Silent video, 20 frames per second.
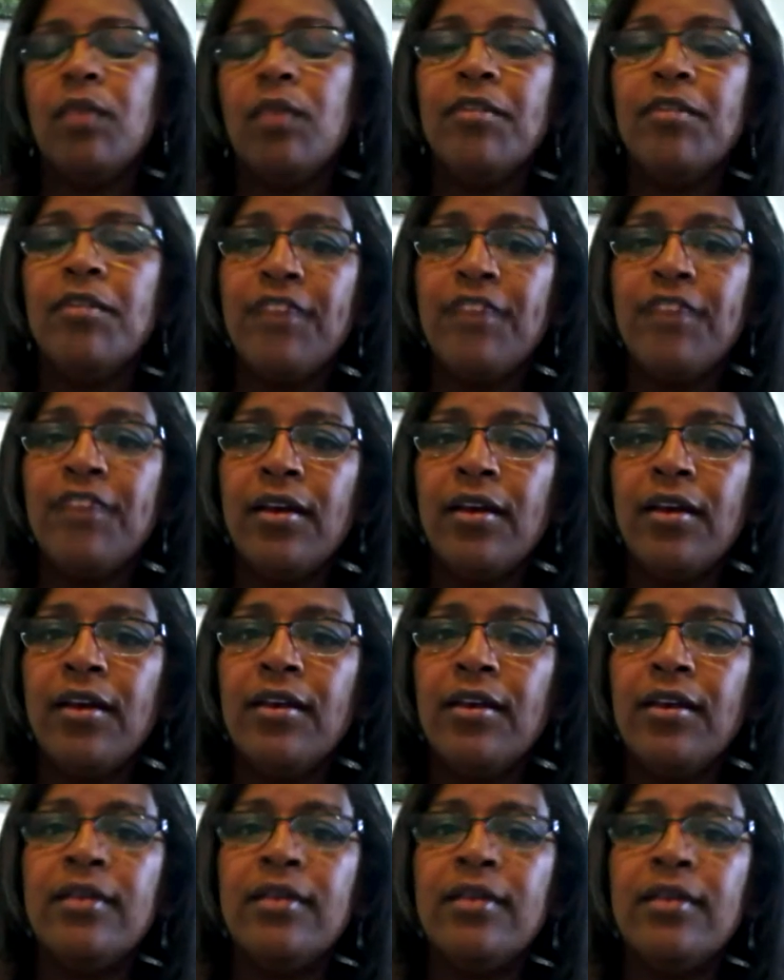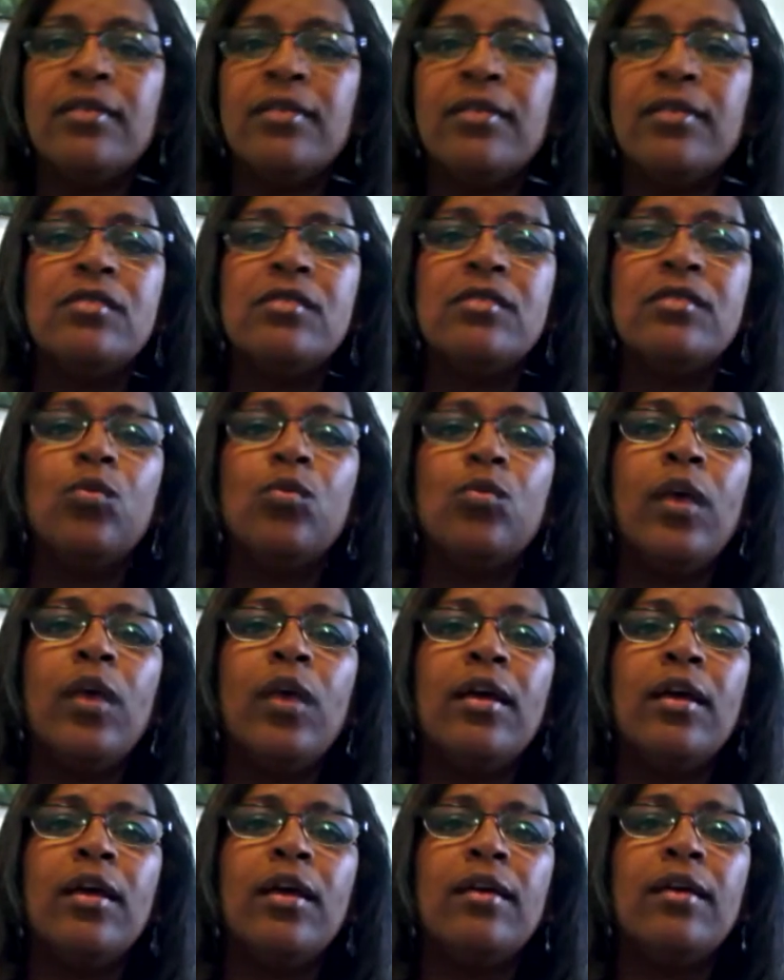Buffet is
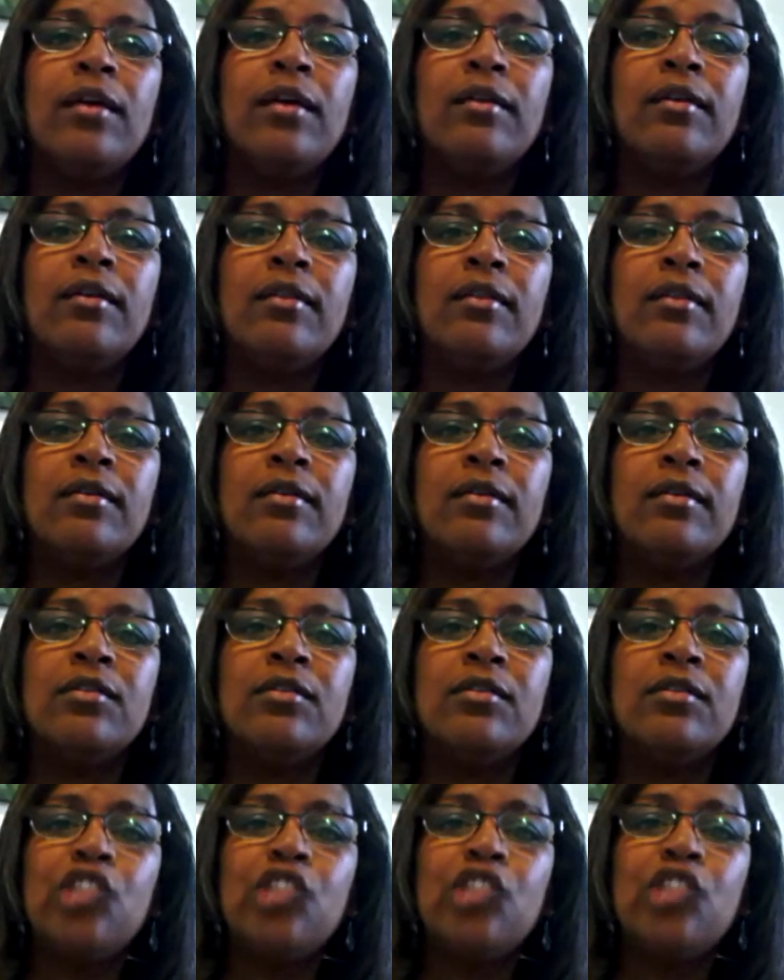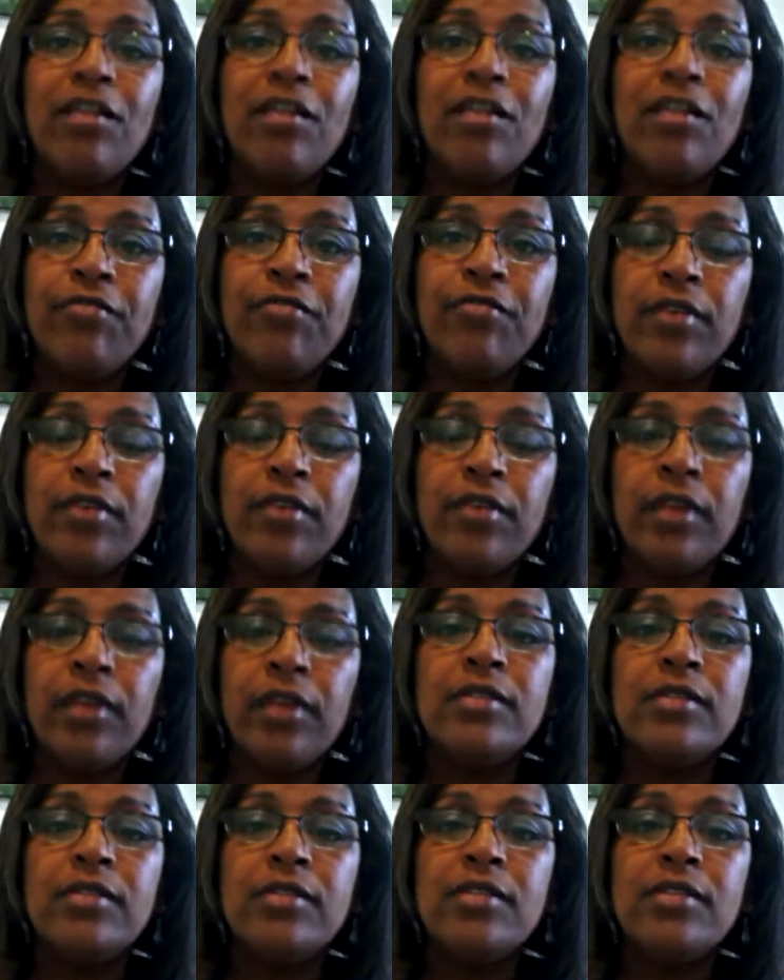when the chef
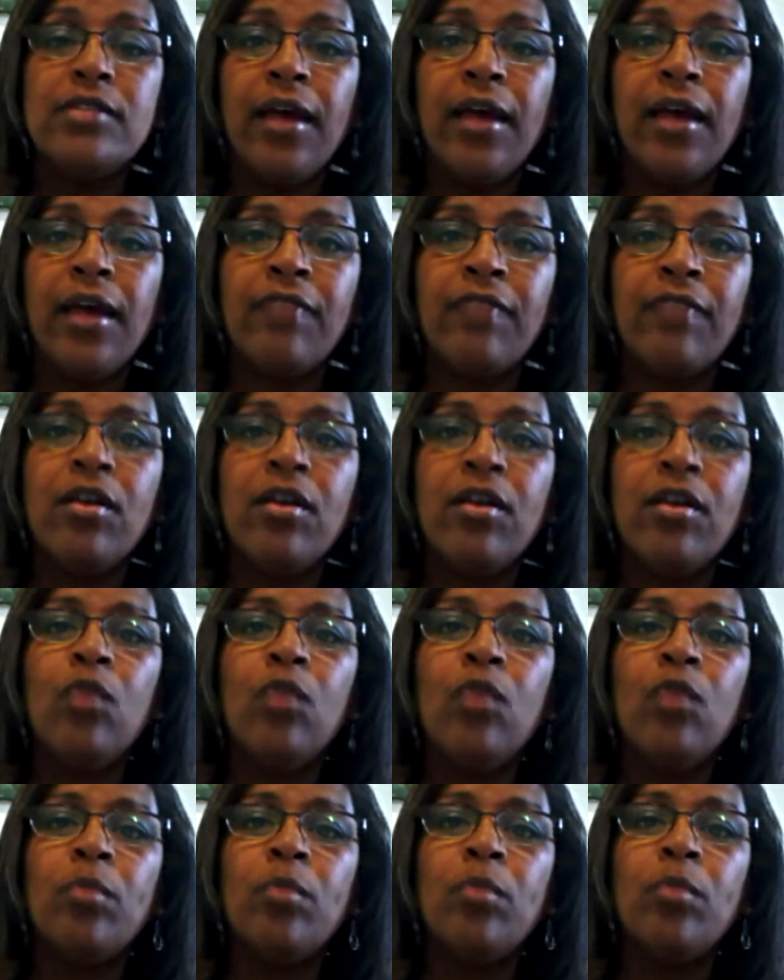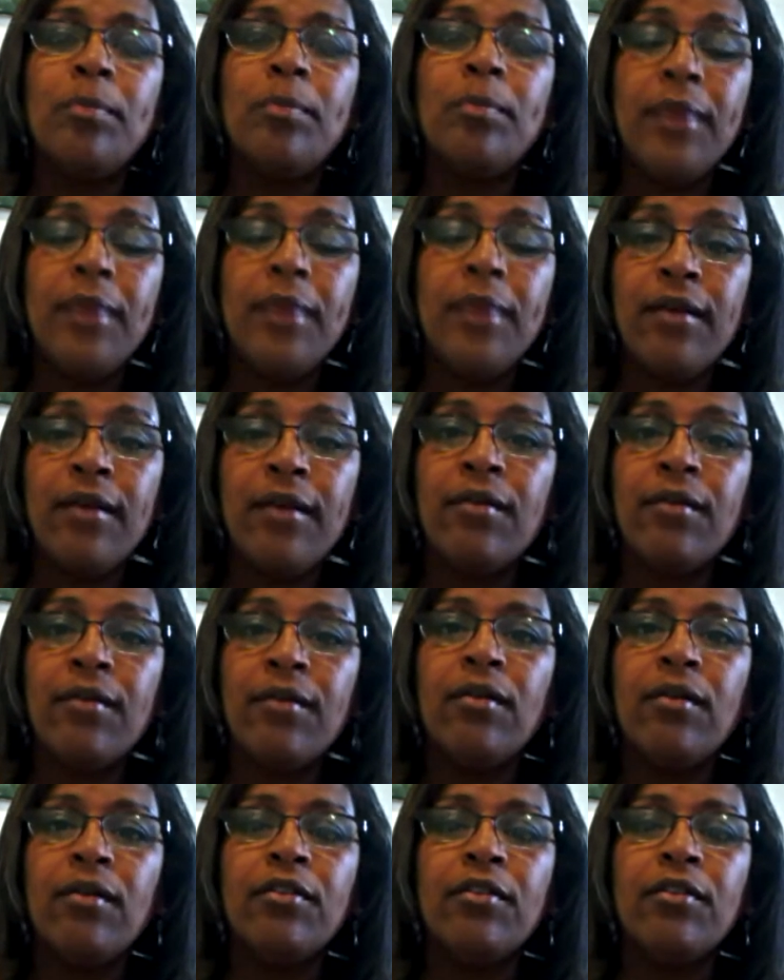and his staff will
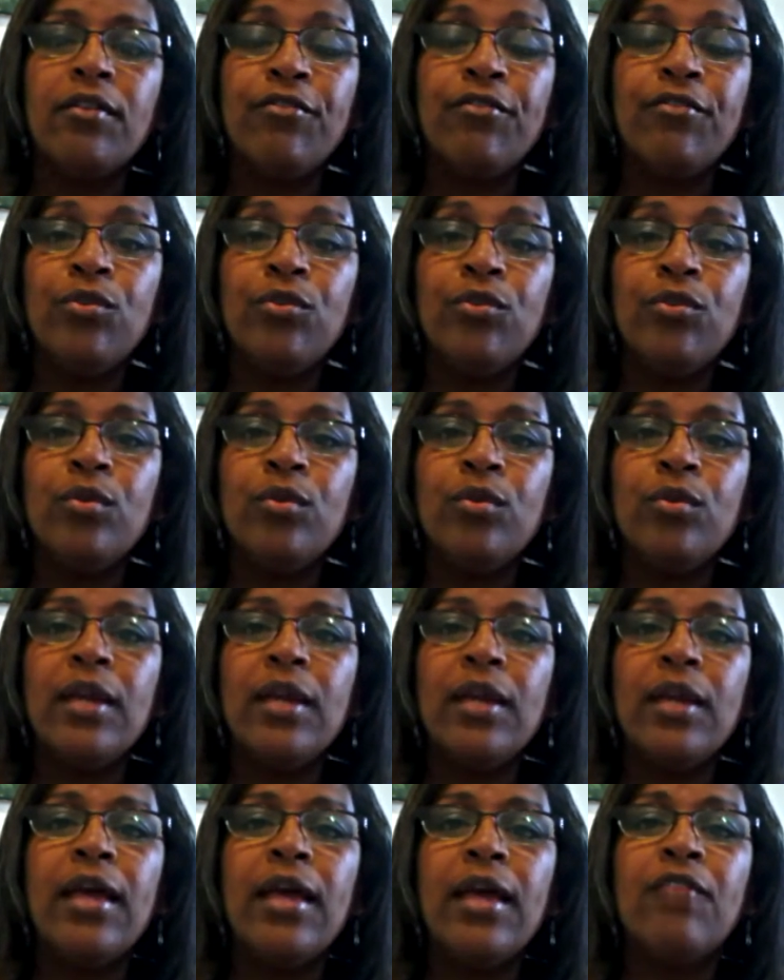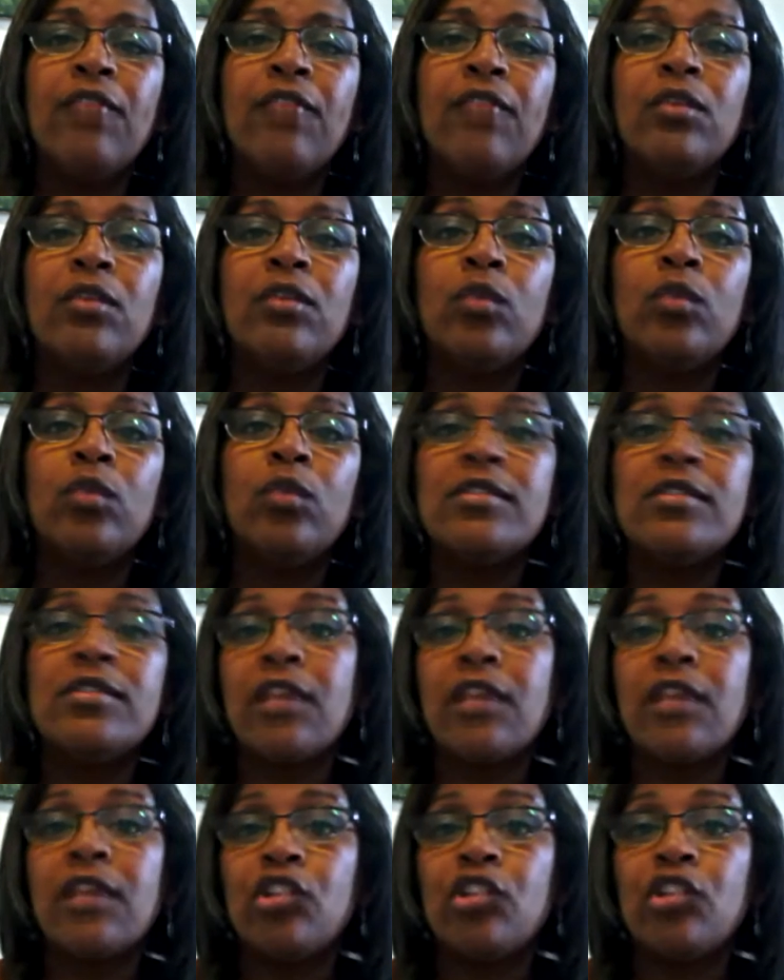prepare the food and have it in one
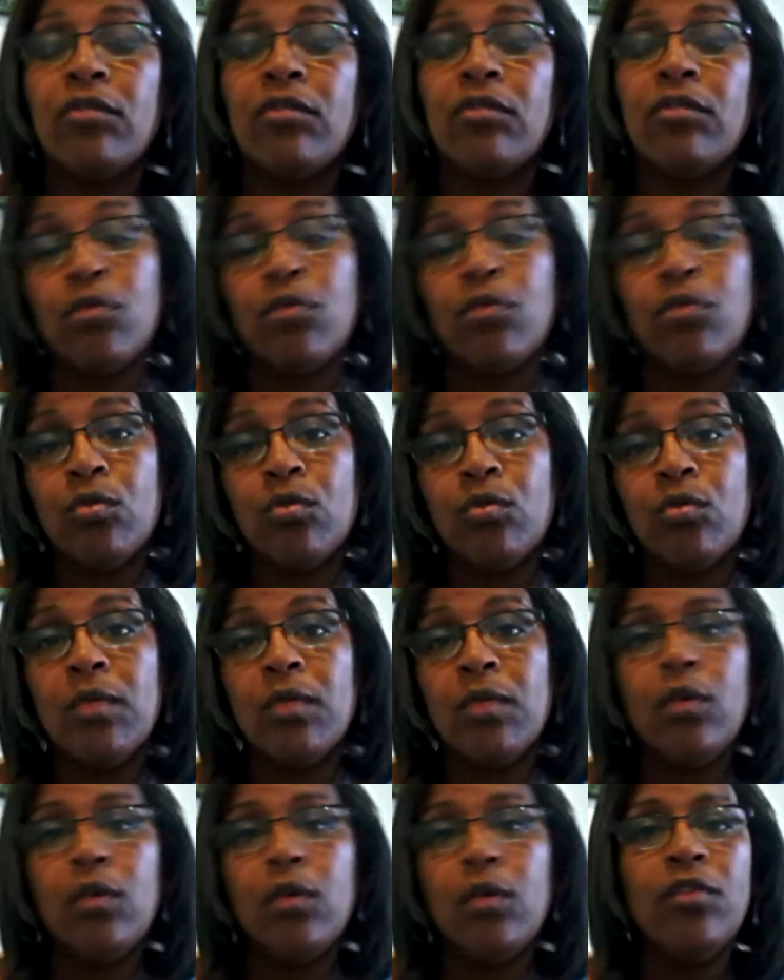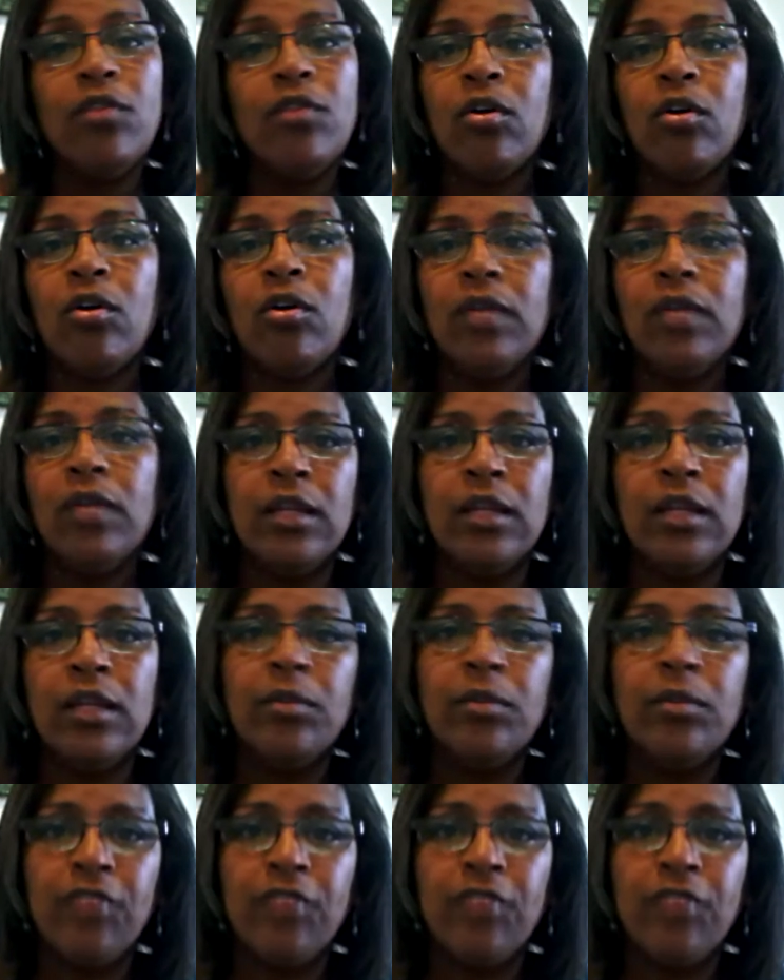section of the room. We've all eaten at
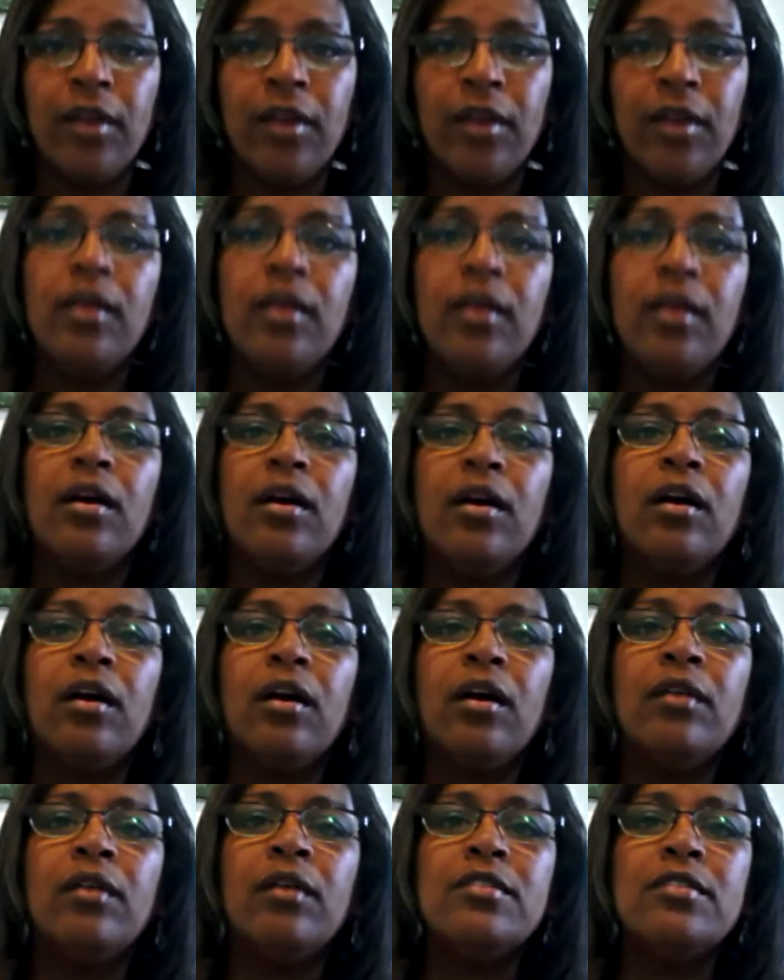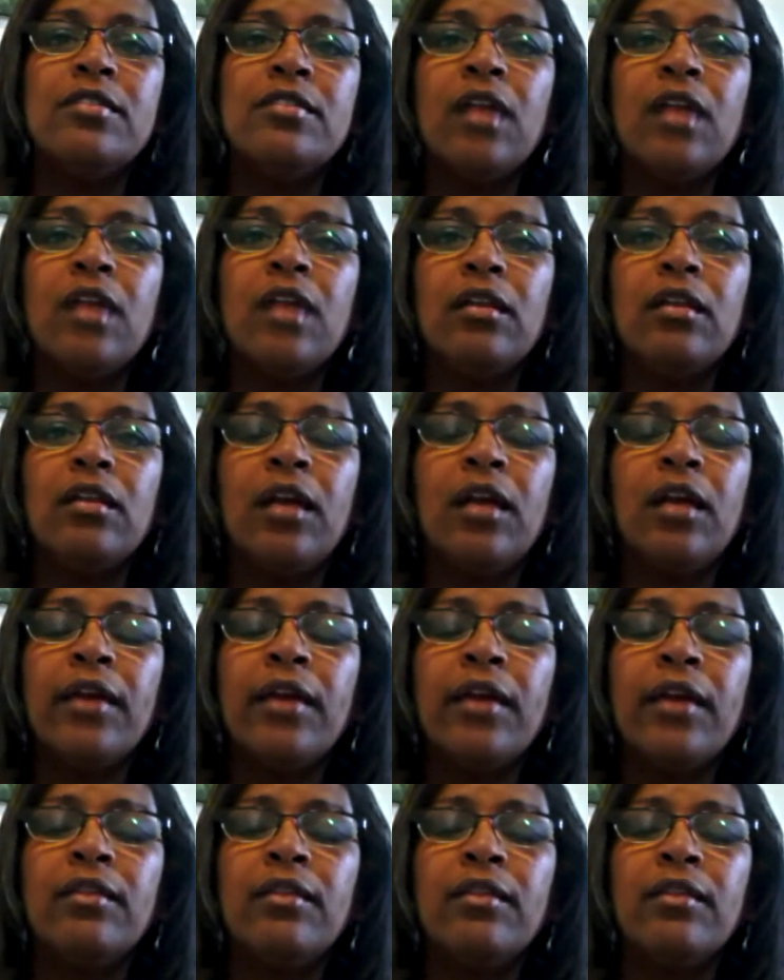a buffet. It's not
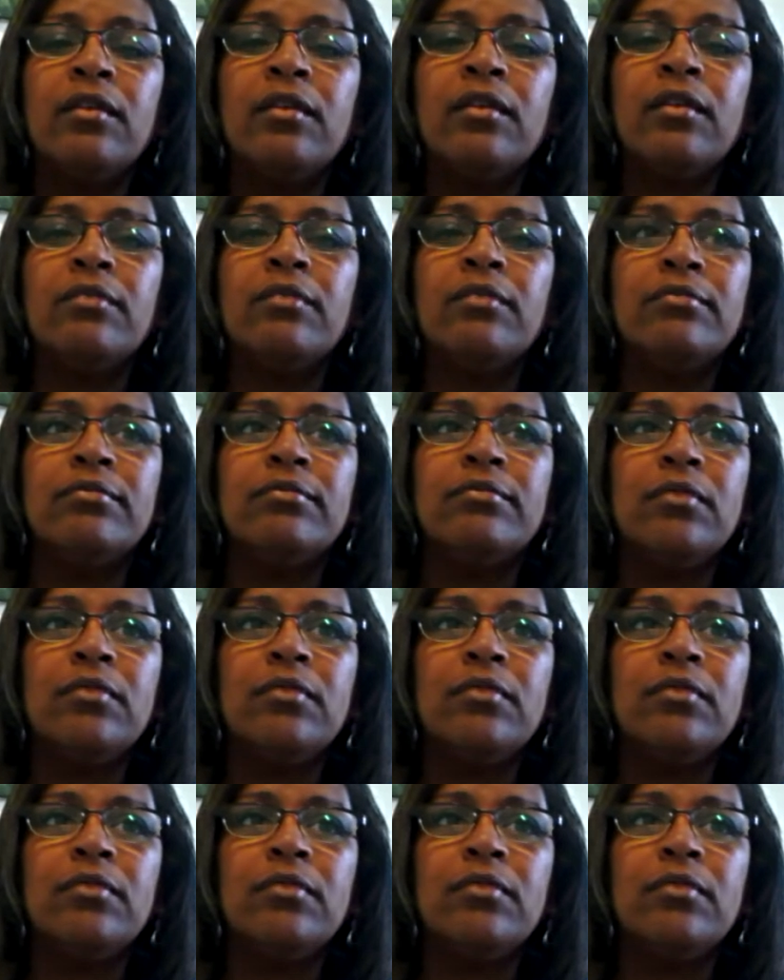like the